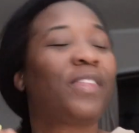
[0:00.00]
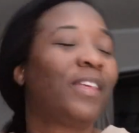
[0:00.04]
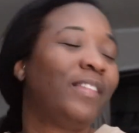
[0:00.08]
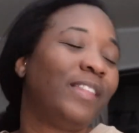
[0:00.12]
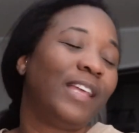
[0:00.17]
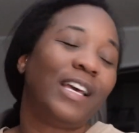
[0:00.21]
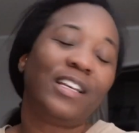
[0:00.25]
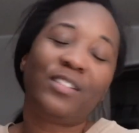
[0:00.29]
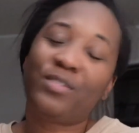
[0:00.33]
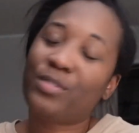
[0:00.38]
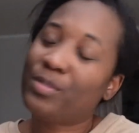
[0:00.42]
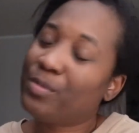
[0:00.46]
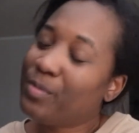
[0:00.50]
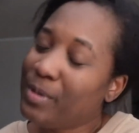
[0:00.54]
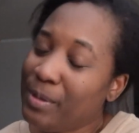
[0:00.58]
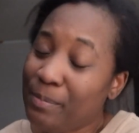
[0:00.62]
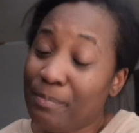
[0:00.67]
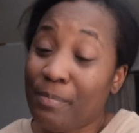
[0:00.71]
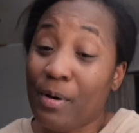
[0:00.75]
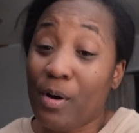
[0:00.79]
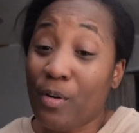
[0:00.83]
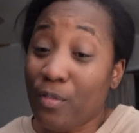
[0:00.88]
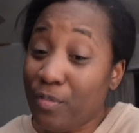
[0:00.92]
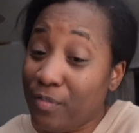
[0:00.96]
that's what we
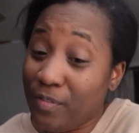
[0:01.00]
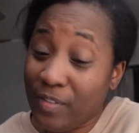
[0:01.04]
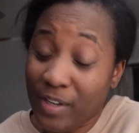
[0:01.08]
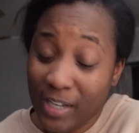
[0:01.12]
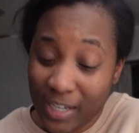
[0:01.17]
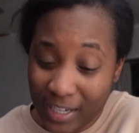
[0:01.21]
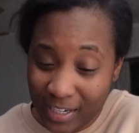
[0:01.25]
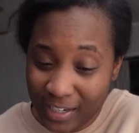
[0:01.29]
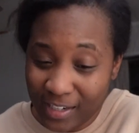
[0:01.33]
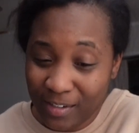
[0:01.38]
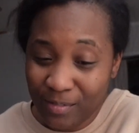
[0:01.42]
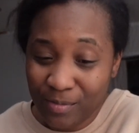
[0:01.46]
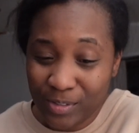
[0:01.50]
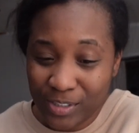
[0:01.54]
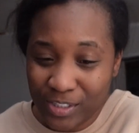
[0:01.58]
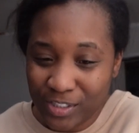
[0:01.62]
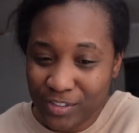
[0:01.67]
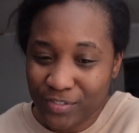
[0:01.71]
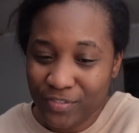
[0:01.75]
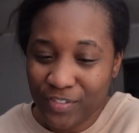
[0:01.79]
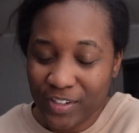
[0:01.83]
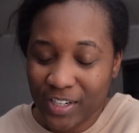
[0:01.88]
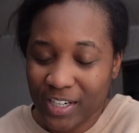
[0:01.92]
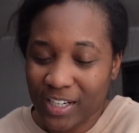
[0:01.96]
both needed which
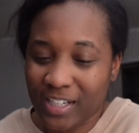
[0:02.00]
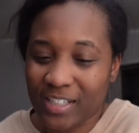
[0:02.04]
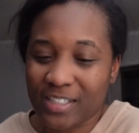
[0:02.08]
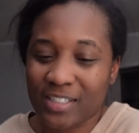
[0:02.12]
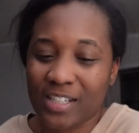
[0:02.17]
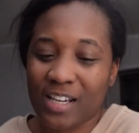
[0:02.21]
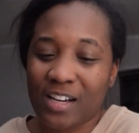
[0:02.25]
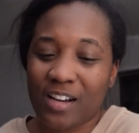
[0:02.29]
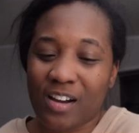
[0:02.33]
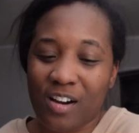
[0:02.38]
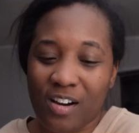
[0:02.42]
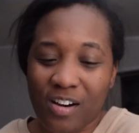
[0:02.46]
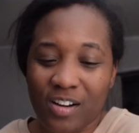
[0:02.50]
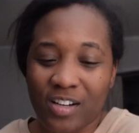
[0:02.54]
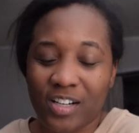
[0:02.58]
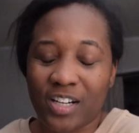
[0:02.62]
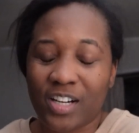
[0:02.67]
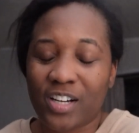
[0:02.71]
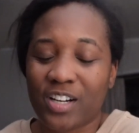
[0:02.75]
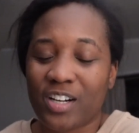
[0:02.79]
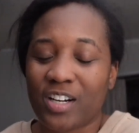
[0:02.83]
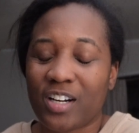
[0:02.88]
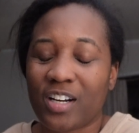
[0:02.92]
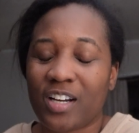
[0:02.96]
is funny because i called
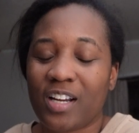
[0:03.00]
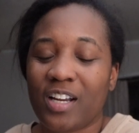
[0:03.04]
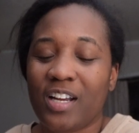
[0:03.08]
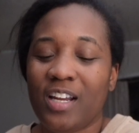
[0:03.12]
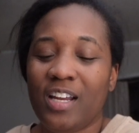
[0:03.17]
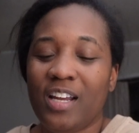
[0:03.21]
her